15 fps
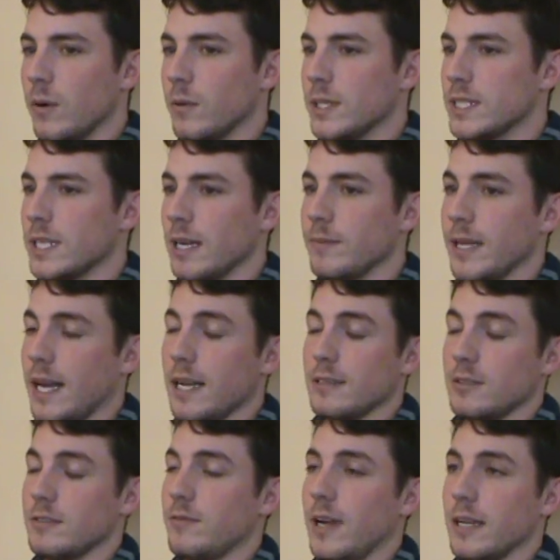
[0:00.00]
which I mean,
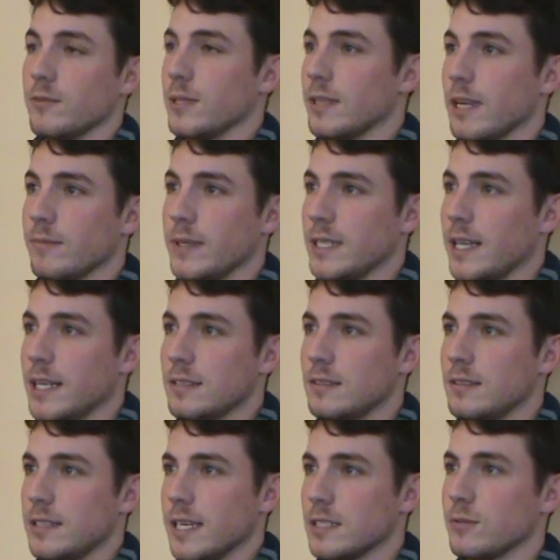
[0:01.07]
I was fine with. I mean,
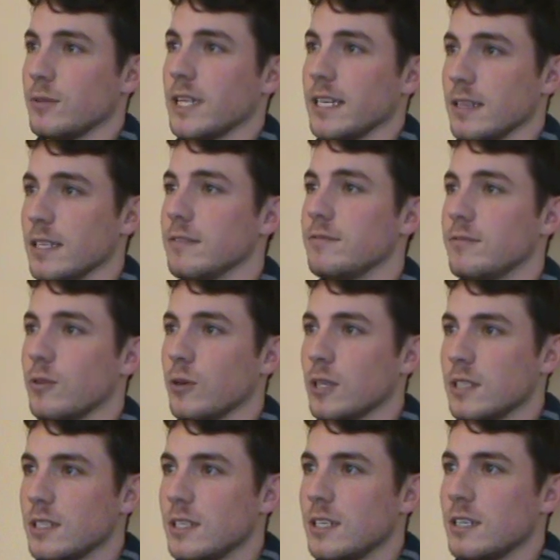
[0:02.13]
that's that's what I live
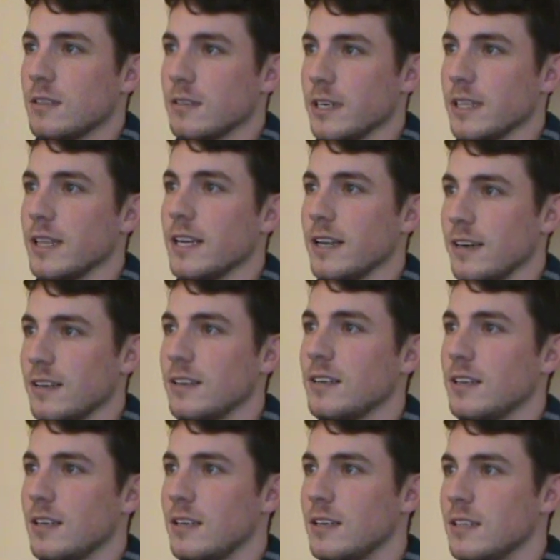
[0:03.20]
for, yeah. right there.
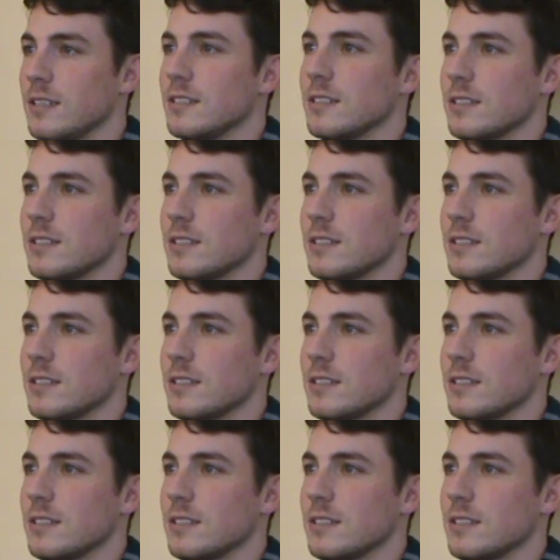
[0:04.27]
Yeah.